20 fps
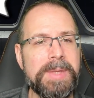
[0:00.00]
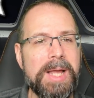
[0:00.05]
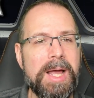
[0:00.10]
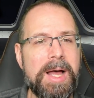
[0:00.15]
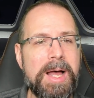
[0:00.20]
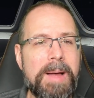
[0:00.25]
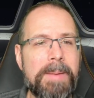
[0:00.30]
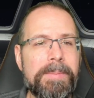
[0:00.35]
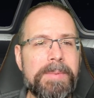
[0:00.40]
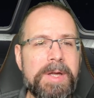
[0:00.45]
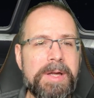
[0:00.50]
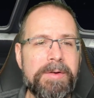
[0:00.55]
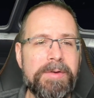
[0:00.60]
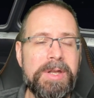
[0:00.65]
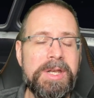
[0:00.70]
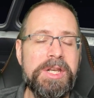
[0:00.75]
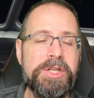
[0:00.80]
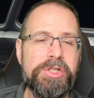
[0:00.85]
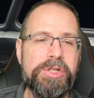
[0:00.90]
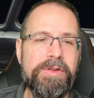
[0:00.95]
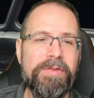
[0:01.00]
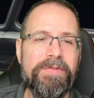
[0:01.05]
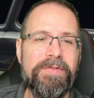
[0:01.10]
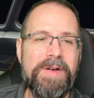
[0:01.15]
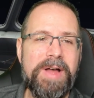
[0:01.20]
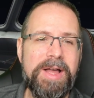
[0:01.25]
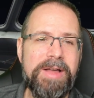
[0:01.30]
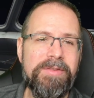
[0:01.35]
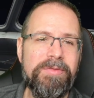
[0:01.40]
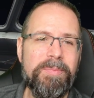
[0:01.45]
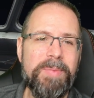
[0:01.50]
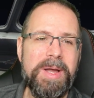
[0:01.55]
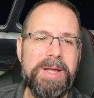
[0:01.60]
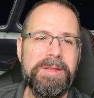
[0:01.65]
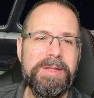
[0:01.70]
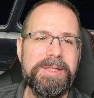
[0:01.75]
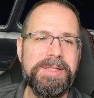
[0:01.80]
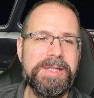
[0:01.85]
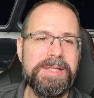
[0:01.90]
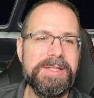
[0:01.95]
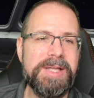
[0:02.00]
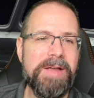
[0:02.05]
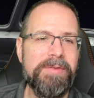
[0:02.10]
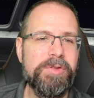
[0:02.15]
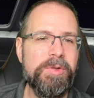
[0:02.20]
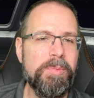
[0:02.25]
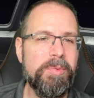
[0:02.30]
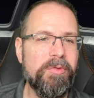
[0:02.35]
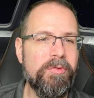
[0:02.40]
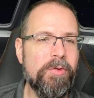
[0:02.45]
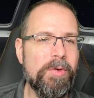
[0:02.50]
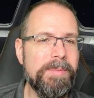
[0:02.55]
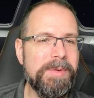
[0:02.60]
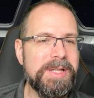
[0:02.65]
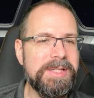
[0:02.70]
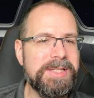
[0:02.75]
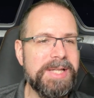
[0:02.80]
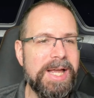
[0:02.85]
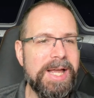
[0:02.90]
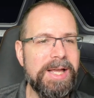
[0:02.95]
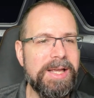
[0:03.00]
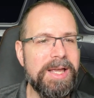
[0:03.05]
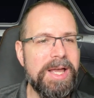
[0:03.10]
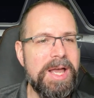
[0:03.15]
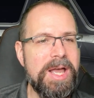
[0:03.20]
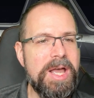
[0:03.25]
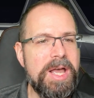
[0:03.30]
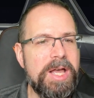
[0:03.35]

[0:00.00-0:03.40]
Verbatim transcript: Um, uh, Initiative Five pilot says after you perform an attack,